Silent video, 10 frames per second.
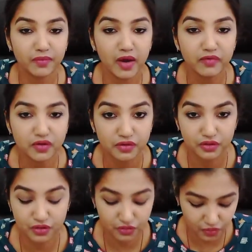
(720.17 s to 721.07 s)
the power
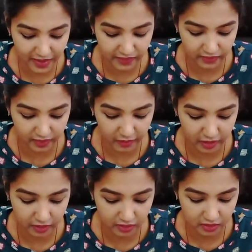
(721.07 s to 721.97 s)
to do anything
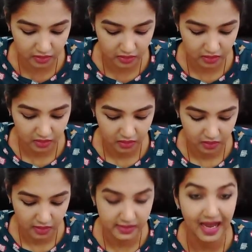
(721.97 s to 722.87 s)
about it.
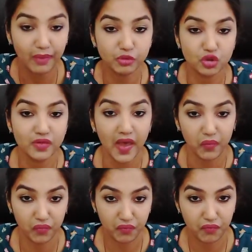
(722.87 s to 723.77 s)
It's up to them.
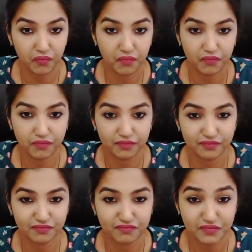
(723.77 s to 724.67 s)

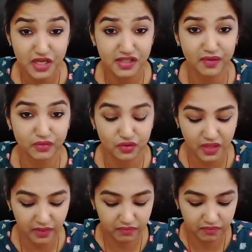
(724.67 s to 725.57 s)
It's up to
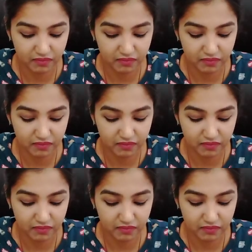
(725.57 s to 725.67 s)
them.